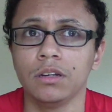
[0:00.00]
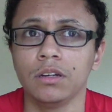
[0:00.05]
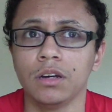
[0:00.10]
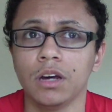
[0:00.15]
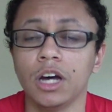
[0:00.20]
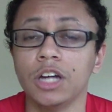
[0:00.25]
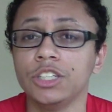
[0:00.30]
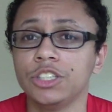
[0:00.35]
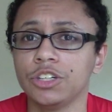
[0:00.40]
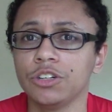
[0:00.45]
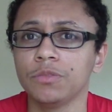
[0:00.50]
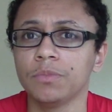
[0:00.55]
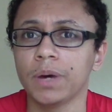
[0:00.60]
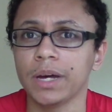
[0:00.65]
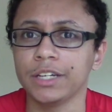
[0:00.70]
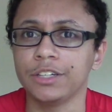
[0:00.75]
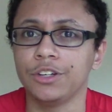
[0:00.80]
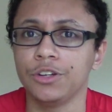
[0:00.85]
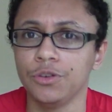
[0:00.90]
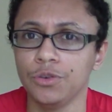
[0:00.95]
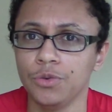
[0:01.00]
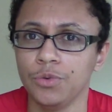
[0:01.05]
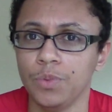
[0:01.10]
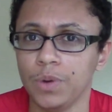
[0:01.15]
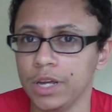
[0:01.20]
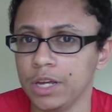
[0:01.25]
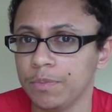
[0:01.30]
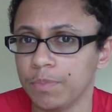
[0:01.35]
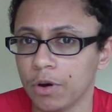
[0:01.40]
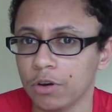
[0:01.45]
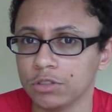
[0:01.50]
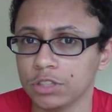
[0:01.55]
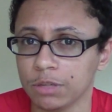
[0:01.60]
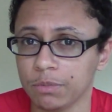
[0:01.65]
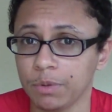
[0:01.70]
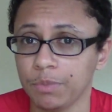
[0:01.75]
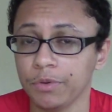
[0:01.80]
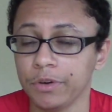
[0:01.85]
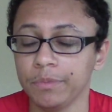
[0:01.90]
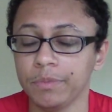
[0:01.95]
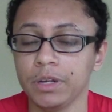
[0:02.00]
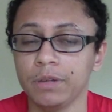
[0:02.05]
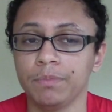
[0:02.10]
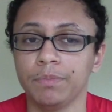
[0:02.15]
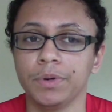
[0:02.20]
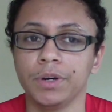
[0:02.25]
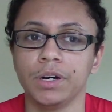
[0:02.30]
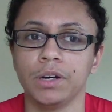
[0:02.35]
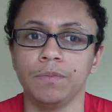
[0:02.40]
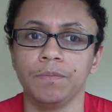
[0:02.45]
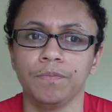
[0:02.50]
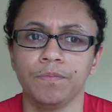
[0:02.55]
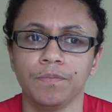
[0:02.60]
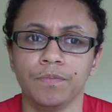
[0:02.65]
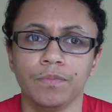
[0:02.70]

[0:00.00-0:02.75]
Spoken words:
until my 2-week post-op appointment, but